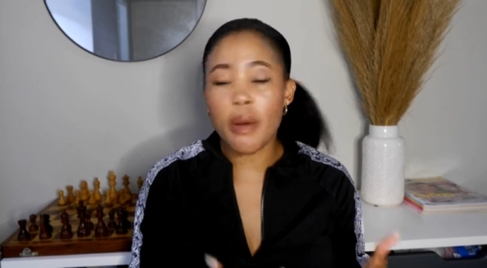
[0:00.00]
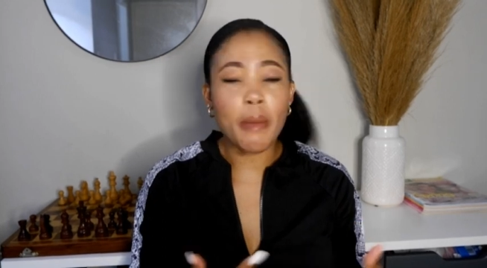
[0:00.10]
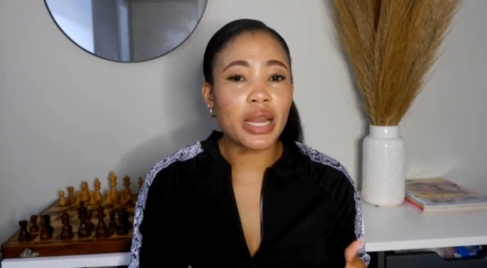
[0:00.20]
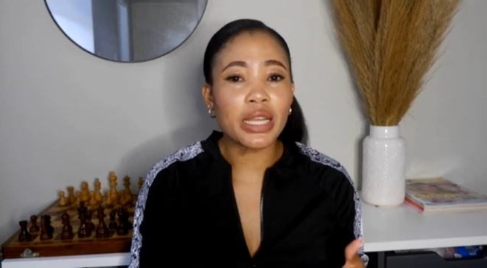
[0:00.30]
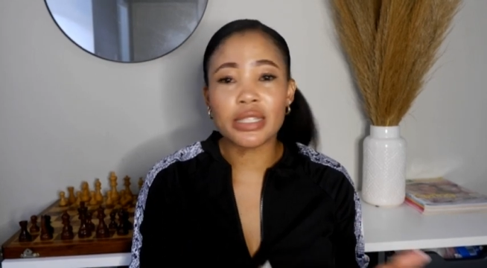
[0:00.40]

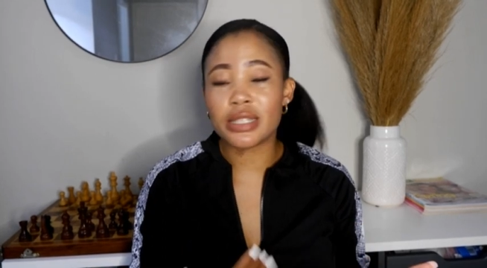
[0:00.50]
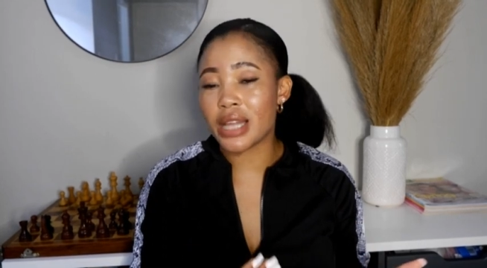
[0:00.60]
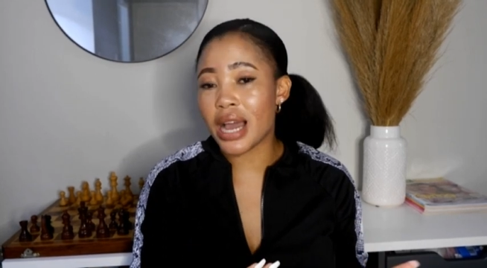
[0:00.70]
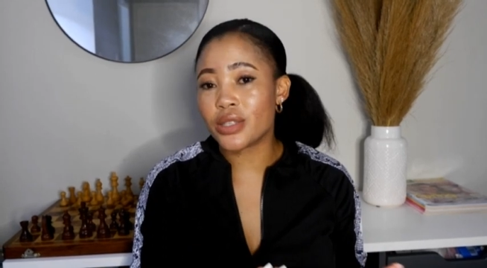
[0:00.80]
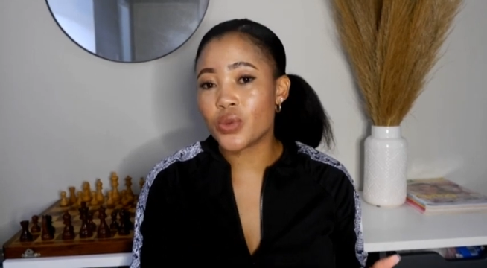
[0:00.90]
our money
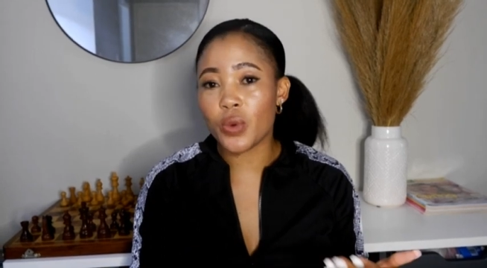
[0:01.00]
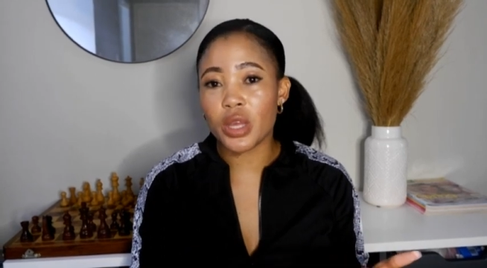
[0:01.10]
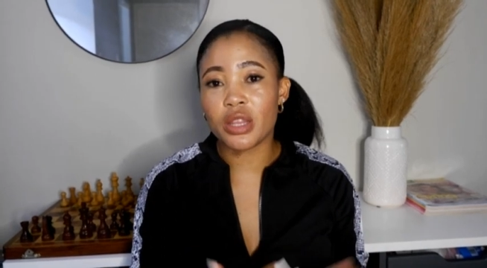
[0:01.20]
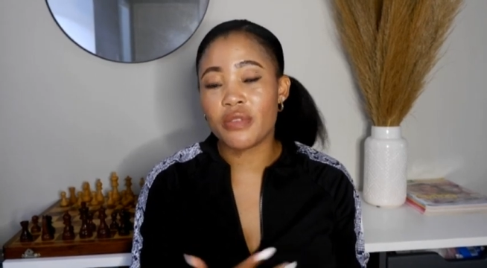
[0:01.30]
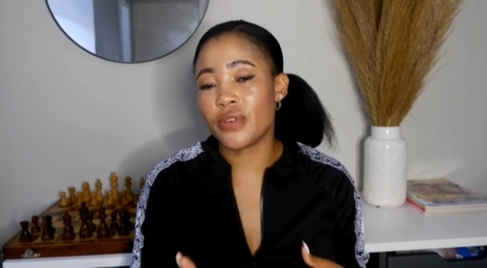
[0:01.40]
starts
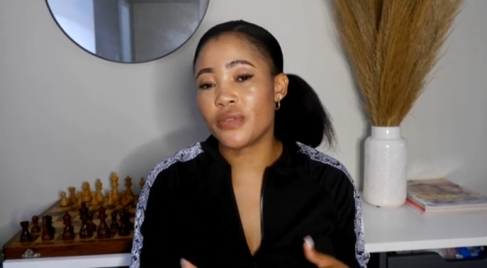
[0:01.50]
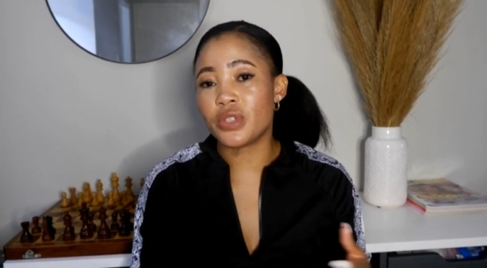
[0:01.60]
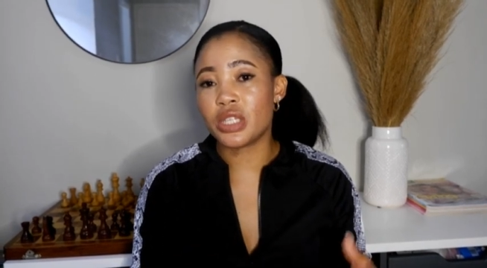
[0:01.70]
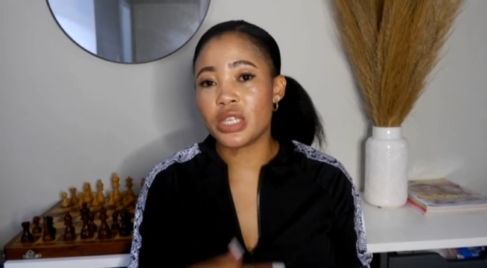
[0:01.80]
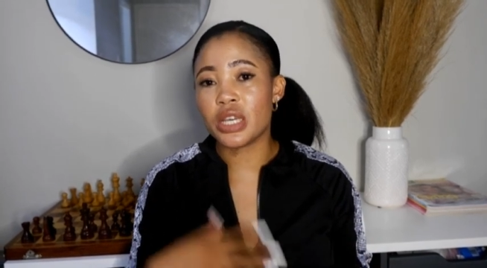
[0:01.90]
with
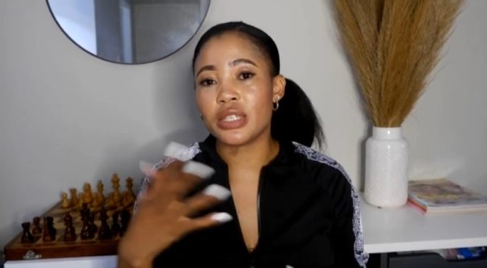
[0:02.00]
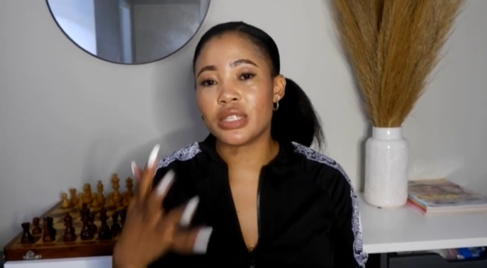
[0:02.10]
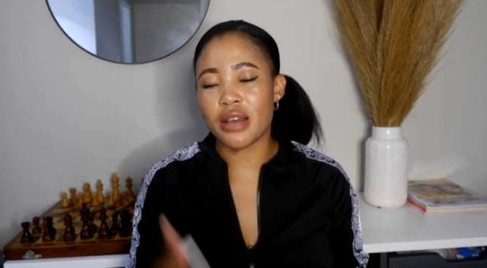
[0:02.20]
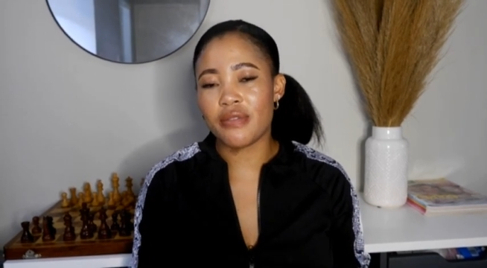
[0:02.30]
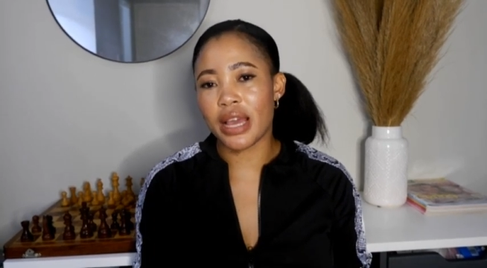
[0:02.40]
50
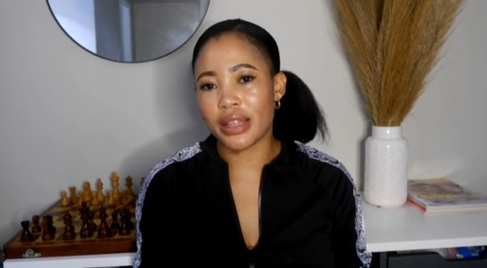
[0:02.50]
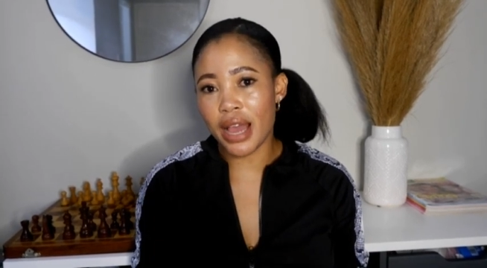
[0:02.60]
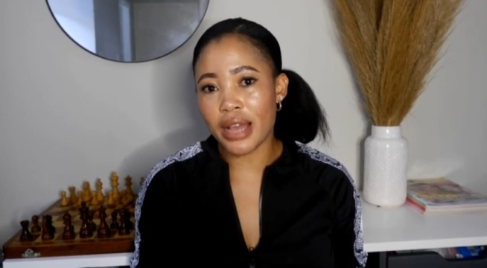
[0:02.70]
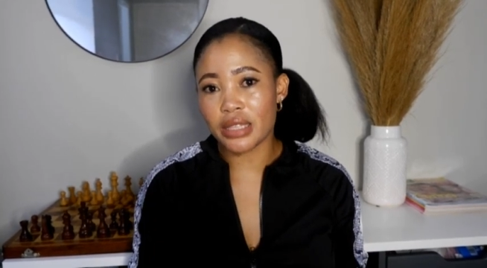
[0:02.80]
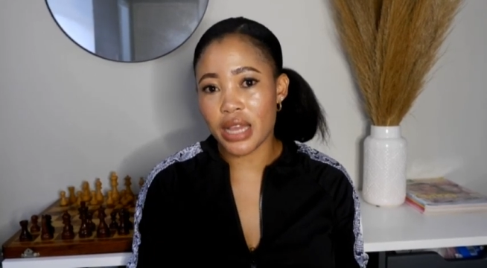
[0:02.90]
and stuff like
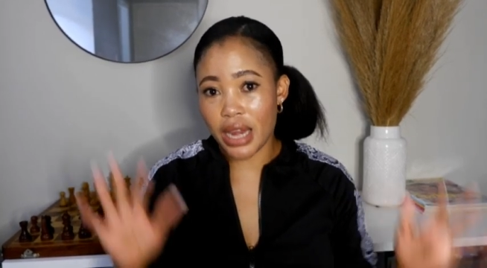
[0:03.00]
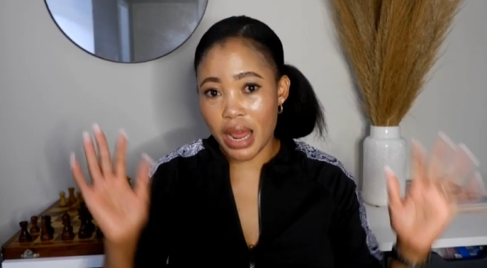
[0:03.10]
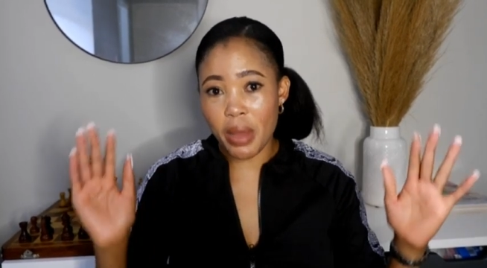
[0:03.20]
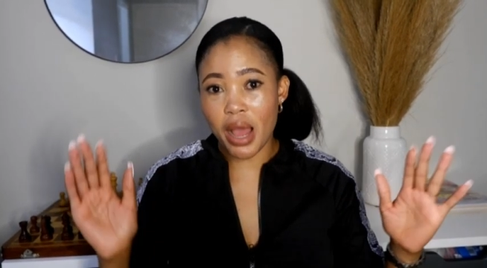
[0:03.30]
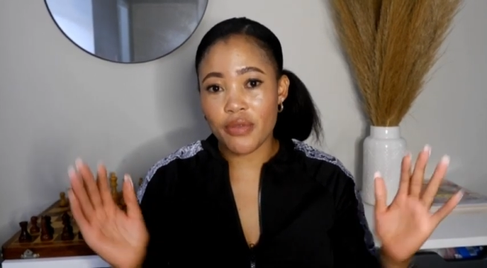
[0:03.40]
that
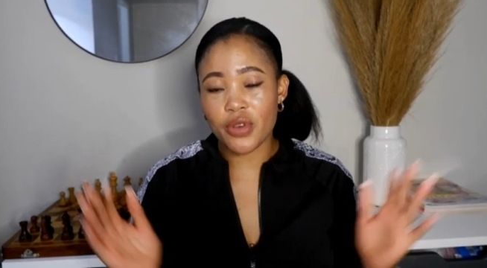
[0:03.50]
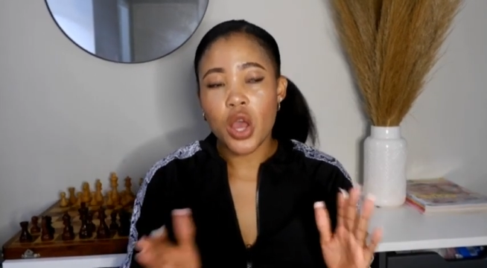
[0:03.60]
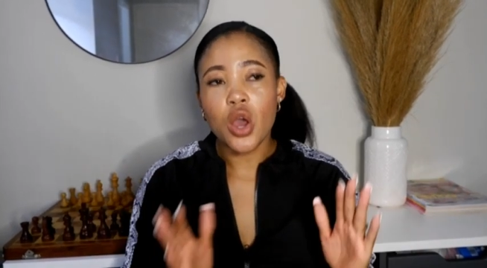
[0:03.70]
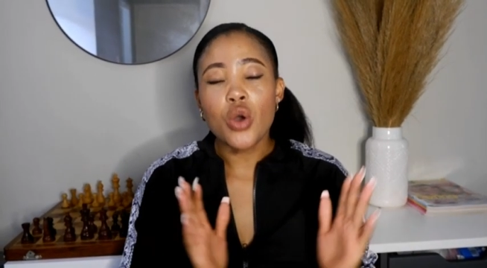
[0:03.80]
and above.